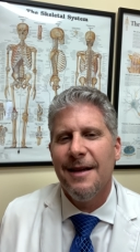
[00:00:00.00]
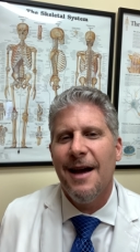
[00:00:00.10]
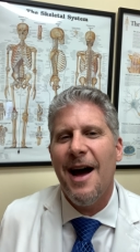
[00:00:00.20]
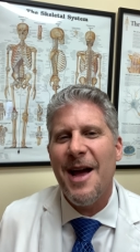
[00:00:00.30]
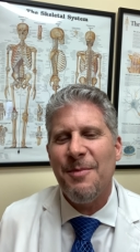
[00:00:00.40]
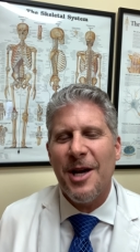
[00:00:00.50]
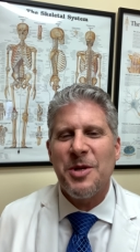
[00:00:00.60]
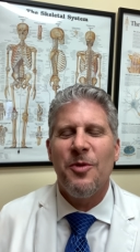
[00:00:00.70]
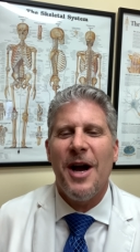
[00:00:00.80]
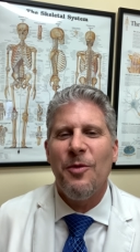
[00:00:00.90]
Hi, I'm Dr.
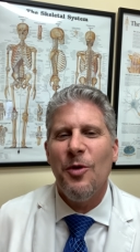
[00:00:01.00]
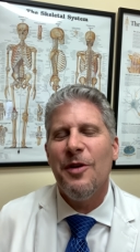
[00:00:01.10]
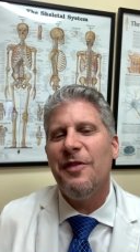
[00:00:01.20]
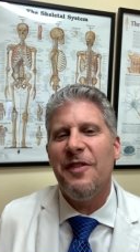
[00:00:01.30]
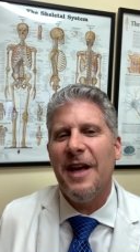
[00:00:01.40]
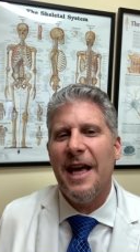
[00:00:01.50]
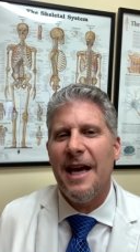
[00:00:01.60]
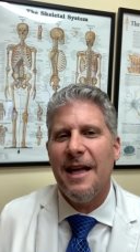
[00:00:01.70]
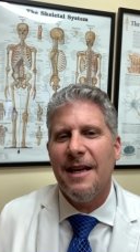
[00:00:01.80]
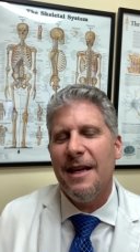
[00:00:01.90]
Brad Wolf,
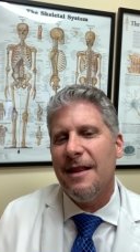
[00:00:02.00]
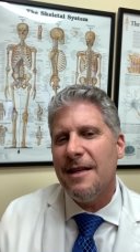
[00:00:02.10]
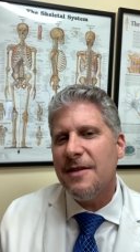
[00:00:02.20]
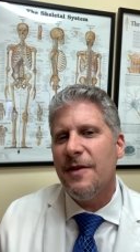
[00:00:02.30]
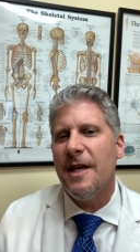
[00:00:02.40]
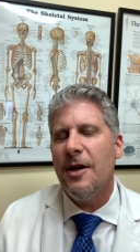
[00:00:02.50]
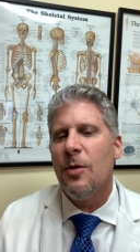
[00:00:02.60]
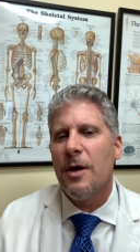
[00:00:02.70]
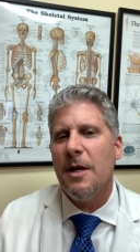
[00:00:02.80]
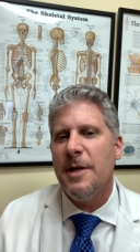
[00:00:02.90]
and in this video
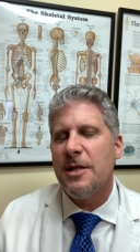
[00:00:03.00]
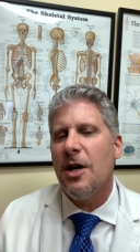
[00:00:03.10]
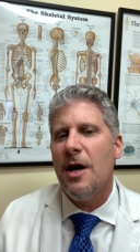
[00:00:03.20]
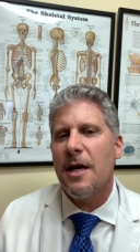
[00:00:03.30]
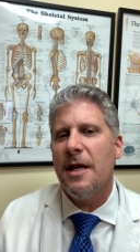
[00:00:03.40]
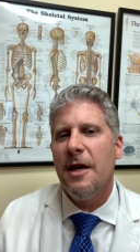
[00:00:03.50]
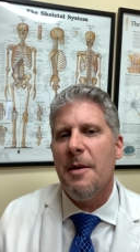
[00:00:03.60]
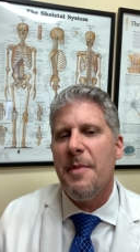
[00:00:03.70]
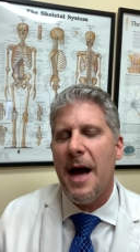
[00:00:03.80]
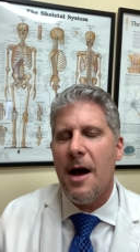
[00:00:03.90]
we're going to be talking
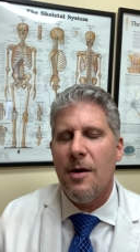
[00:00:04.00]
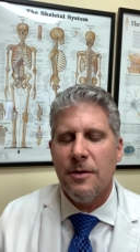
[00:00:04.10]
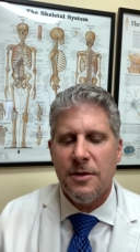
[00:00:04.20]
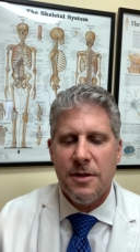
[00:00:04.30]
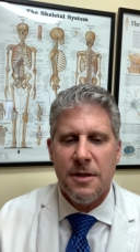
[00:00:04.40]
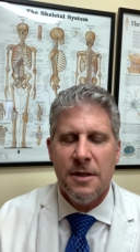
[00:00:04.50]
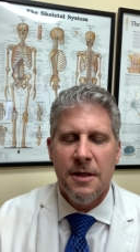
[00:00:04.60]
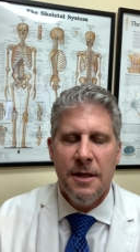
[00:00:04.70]
about